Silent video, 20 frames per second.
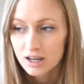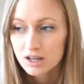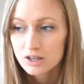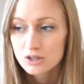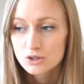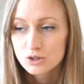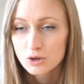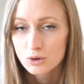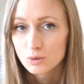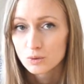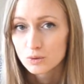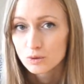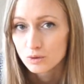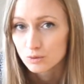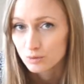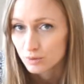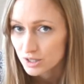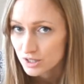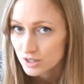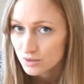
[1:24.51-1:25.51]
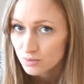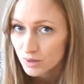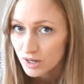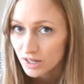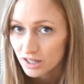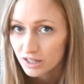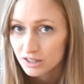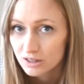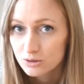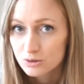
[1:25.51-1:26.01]
So the reason why
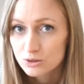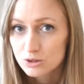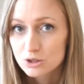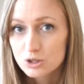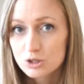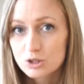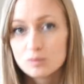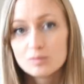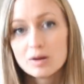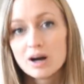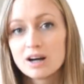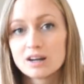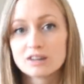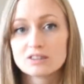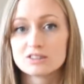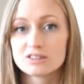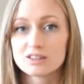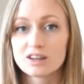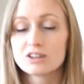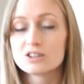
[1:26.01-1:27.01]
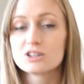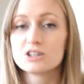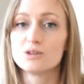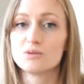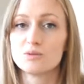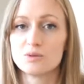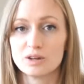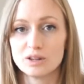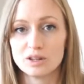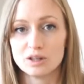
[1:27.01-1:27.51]
I use a shoebox is actually
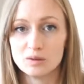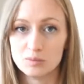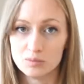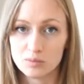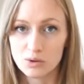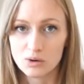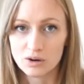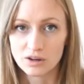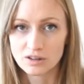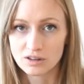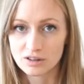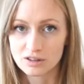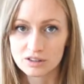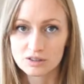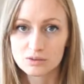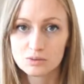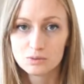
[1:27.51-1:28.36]
really important.